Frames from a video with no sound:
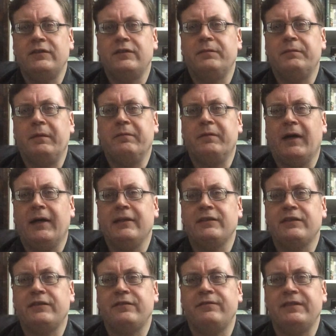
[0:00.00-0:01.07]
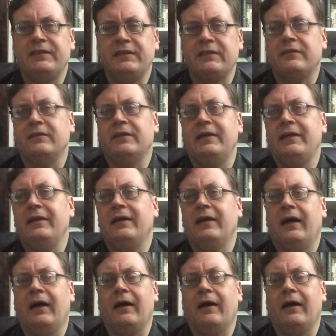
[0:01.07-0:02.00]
you could be punished physically.